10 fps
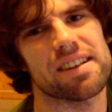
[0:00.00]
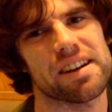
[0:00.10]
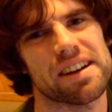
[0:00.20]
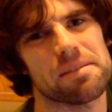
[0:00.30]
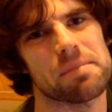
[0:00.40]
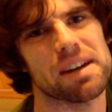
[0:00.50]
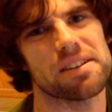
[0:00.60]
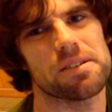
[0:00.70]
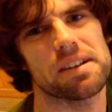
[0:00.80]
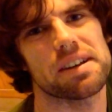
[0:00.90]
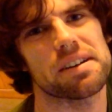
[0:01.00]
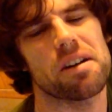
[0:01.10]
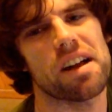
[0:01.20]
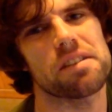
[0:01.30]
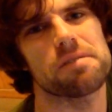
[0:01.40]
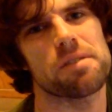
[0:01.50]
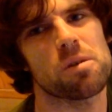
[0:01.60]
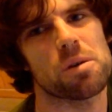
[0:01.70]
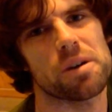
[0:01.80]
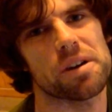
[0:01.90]
like Magnolia
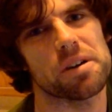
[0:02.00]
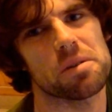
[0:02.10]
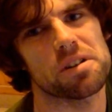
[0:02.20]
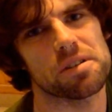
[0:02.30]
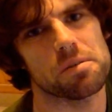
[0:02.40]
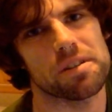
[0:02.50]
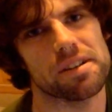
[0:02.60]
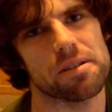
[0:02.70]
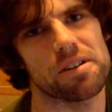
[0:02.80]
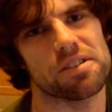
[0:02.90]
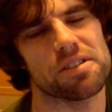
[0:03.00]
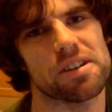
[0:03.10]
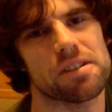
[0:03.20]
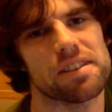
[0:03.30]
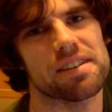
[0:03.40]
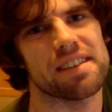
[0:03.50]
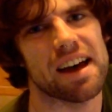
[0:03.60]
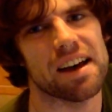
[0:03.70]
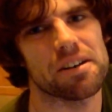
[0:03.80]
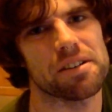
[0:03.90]
grandiflora, which is the one that grows all over the
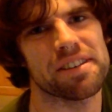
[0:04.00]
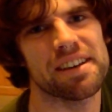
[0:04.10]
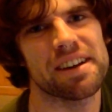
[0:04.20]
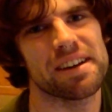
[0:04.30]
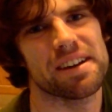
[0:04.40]
South.